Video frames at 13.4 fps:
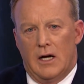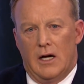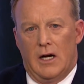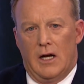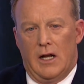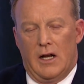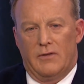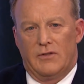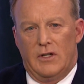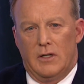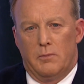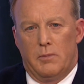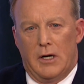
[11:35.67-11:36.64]
and I've
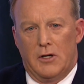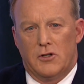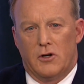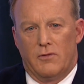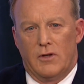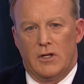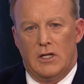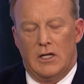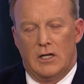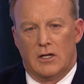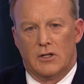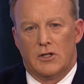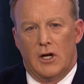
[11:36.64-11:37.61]
seen a bunch over the
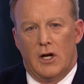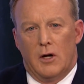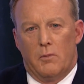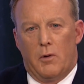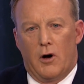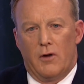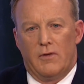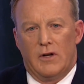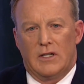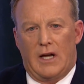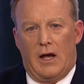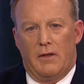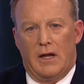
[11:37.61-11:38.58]
years, part of it
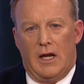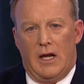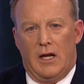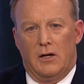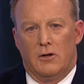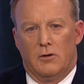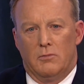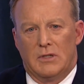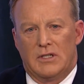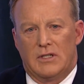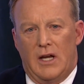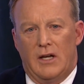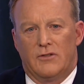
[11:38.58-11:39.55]
is how they handle
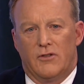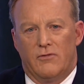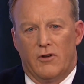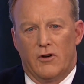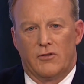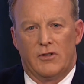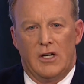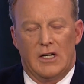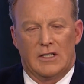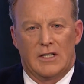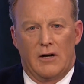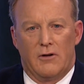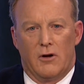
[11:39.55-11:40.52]
mistakes, adversity,
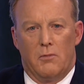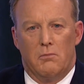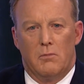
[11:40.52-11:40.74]
etc.